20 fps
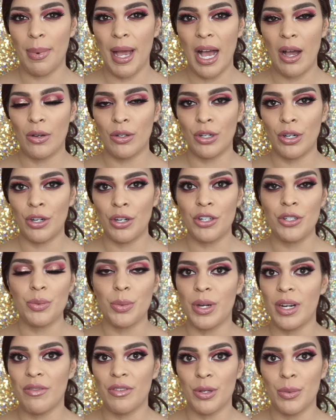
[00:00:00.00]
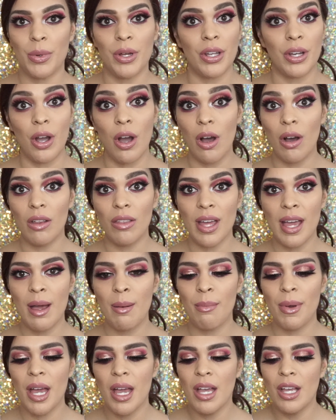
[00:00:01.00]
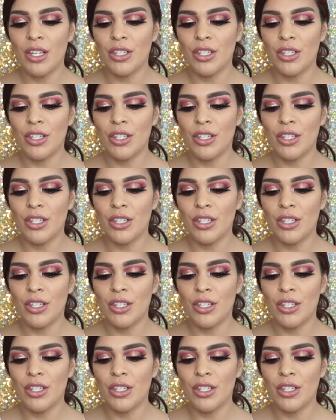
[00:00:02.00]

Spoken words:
powders, whatever you want to call them.